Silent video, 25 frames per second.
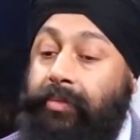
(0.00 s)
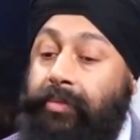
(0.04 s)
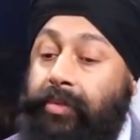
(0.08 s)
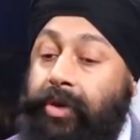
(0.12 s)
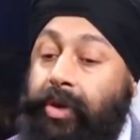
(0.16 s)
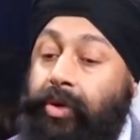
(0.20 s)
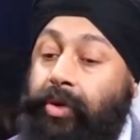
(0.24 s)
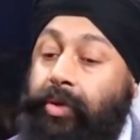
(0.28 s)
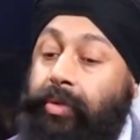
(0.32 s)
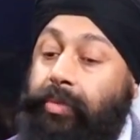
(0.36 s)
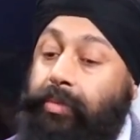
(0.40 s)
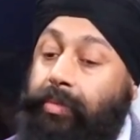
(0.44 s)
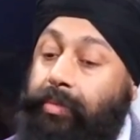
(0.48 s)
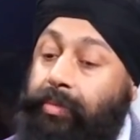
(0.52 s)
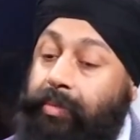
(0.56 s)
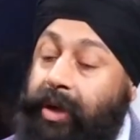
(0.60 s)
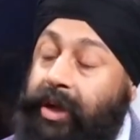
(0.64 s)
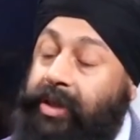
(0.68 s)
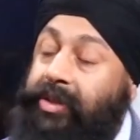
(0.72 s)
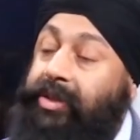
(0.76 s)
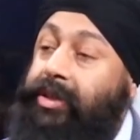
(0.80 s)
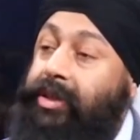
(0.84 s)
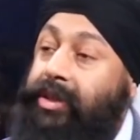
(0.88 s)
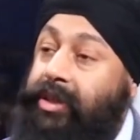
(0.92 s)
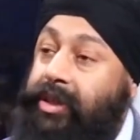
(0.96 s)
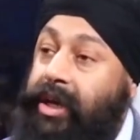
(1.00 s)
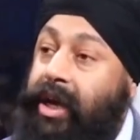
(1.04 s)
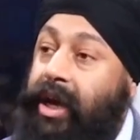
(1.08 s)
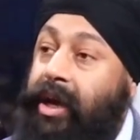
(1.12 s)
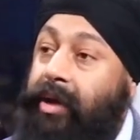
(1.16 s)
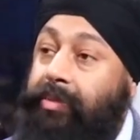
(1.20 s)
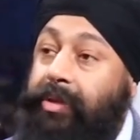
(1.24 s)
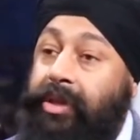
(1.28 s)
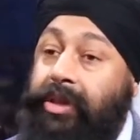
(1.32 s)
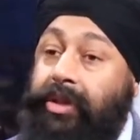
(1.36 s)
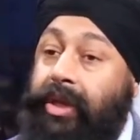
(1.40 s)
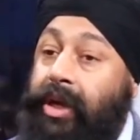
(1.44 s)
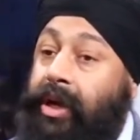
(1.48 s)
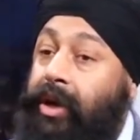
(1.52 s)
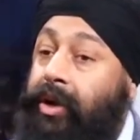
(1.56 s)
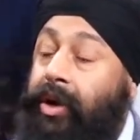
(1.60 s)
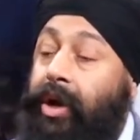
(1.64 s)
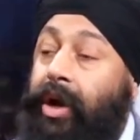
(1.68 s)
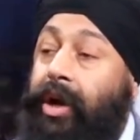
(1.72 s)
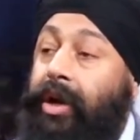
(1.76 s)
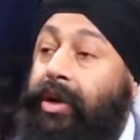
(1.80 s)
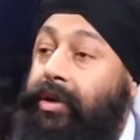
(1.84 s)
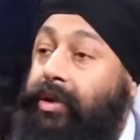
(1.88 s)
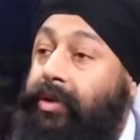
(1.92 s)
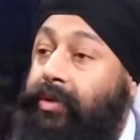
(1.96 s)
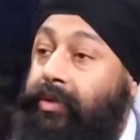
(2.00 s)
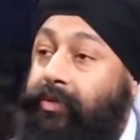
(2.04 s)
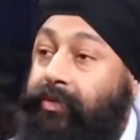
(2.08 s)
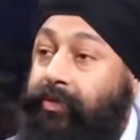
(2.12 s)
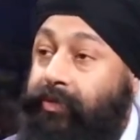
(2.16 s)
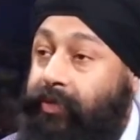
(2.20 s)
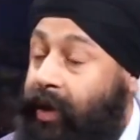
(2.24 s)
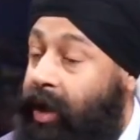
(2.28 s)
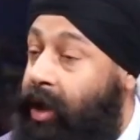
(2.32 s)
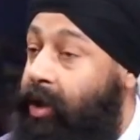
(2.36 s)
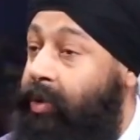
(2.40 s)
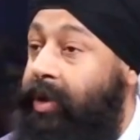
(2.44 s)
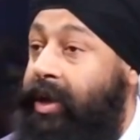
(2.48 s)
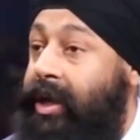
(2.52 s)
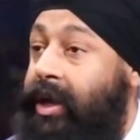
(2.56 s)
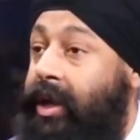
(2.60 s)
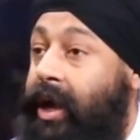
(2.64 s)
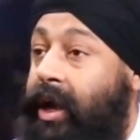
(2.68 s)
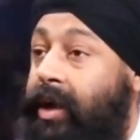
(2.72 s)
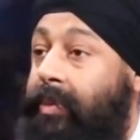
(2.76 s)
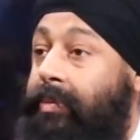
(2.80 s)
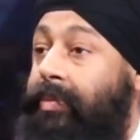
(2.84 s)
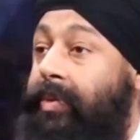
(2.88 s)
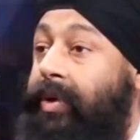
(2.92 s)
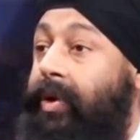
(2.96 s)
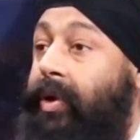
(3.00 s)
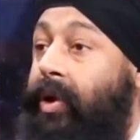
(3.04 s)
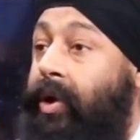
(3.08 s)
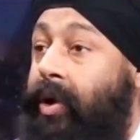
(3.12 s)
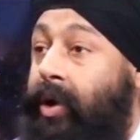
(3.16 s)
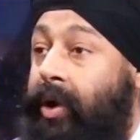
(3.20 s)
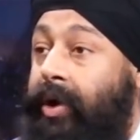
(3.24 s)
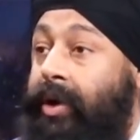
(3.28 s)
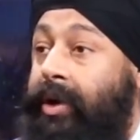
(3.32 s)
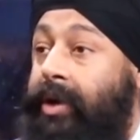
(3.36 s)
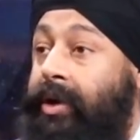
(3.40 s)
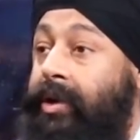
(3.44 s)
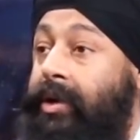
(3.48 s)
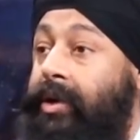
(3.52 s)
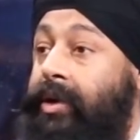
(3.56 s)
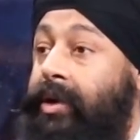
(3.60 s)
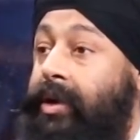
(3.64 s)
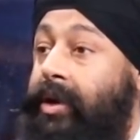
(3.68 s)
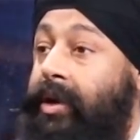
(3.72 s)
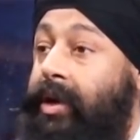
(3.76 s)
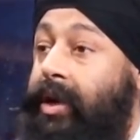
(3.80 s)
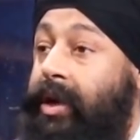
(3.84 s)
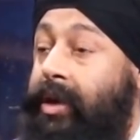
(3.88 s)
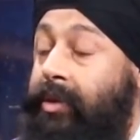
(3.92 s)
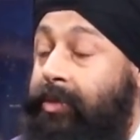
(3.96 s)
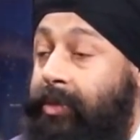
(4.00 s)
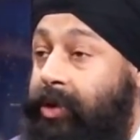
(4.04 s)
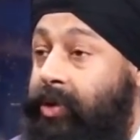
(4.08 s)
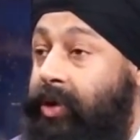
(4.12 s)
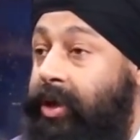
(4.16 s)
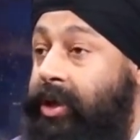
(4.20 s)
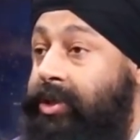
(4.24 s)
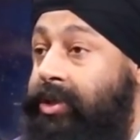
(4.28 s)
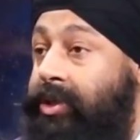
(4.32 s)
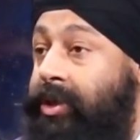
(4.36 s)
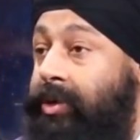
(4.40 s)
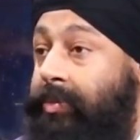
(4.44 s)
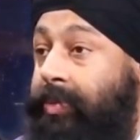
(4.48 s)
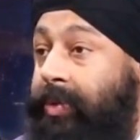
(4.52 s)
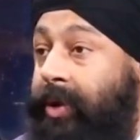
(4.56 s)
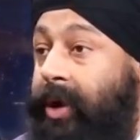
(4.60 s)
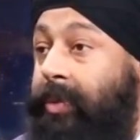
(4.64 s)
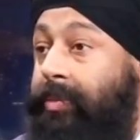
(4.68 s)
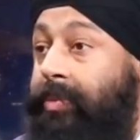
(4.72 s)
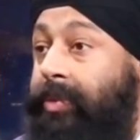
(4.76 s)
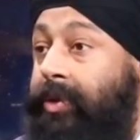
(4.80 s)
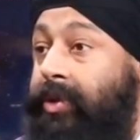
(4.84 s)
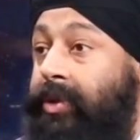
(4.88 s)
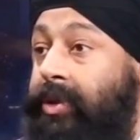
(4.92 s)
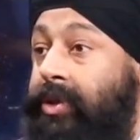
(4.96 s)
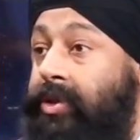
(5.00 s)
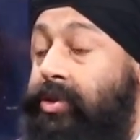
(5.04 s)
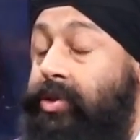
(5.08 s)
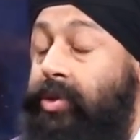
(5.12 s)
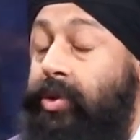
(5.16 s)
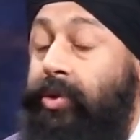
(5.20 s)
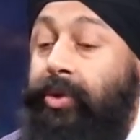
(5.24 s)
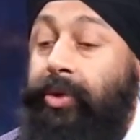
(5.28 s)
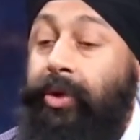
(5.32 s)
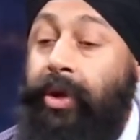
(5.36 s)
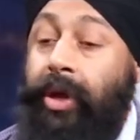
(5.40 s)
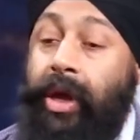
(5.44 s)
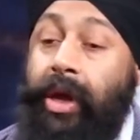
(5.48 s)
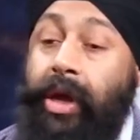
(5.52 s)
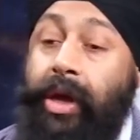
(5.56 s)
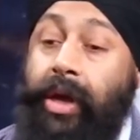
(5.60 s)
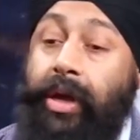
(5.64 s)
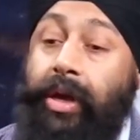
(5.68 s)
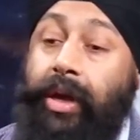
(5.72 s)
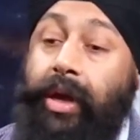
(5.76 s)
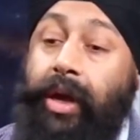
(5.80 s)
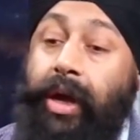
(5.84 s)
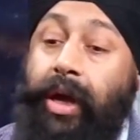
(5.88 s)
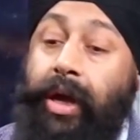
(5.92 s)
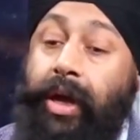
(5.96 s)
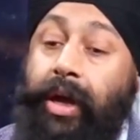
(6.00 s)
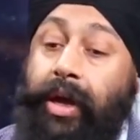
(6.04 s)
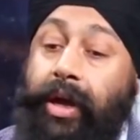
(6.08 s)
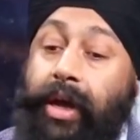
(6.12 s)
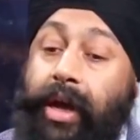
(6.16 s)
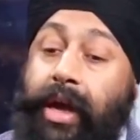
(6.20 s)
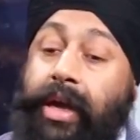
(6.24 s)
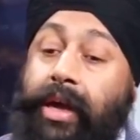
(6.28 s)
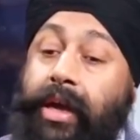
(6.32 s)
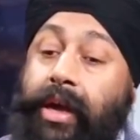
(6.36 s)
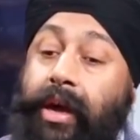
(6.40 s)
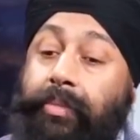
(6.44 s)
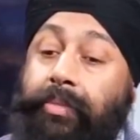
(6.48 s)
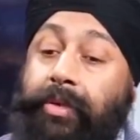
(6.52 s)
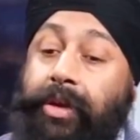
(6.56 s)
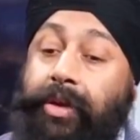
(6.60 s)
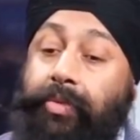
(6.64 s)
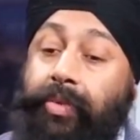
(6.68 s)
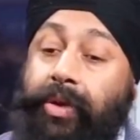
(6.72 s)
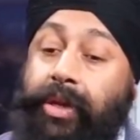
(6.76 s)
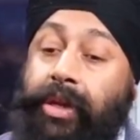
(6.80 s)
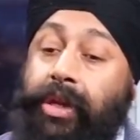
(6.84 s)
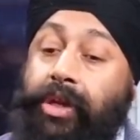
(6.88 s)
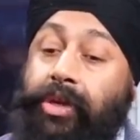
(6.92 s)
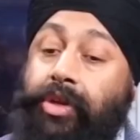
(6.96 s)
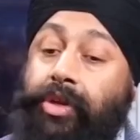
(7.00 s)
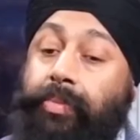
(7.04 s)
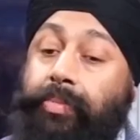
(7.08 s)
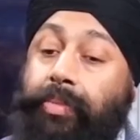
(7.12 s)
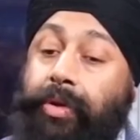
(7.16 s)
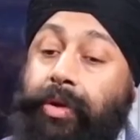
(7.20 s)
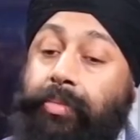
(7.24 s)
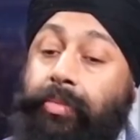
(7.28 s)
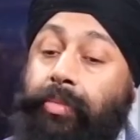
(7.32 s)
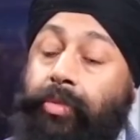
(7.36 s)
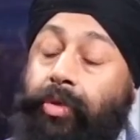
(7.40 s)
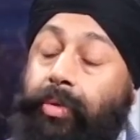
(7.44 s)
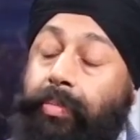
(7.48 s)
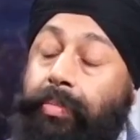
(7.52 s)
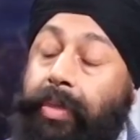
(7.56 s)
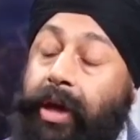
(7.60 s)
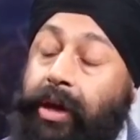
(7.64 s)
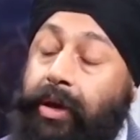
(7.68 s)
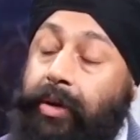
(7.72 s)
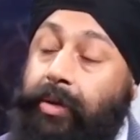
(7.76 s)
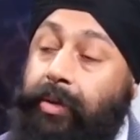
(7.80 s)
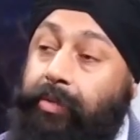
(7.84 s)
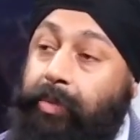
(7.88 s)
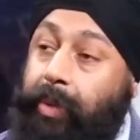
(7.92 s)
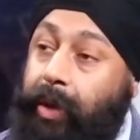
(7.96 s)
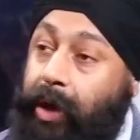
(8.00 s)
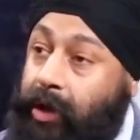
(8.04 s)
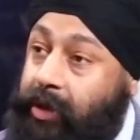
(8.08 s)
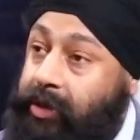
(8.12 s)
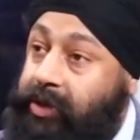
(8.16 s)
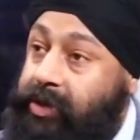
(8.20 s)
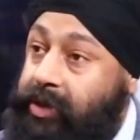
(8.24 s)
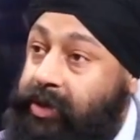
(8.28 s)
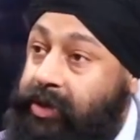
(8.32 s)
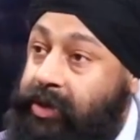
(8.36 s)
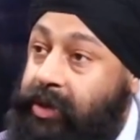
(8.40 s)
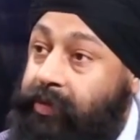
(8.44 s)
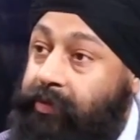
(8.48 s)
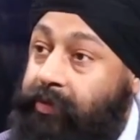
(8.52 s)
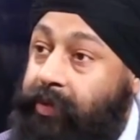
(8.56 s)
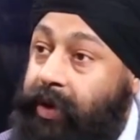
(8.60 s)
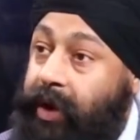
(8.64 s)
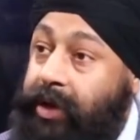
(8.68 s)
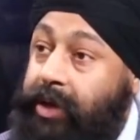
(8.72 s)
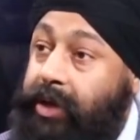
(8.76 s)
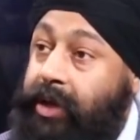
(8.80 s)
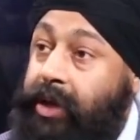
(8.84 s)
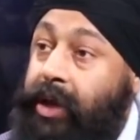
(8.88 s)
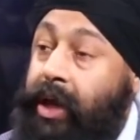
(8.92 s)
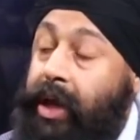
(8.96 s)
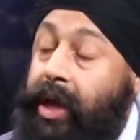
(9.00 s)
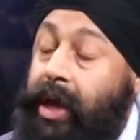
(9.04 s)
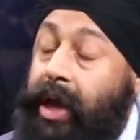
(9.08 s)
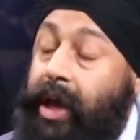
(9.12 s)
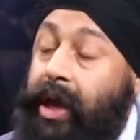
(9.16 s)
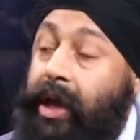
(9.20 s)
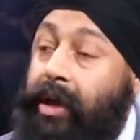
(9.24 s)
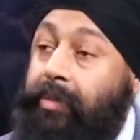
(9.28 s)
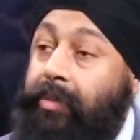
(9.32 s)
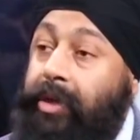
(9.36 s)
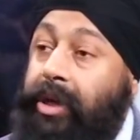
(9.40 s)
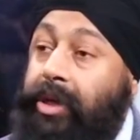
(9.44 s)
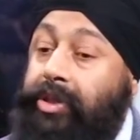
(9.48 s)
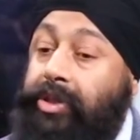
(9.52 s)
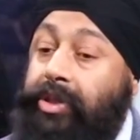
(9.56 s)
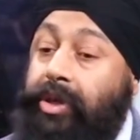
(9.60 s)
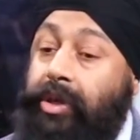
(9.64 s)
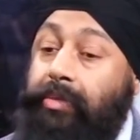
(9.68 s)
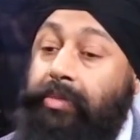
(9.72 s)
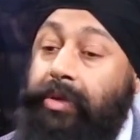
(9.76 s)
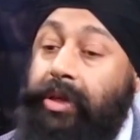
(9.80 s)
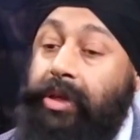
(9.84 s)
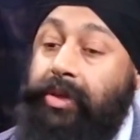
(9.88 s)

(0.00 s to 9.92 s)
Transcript: you know, message ya bhi they're not following up on immigration properly. So. We need to put more better policies in front and make sure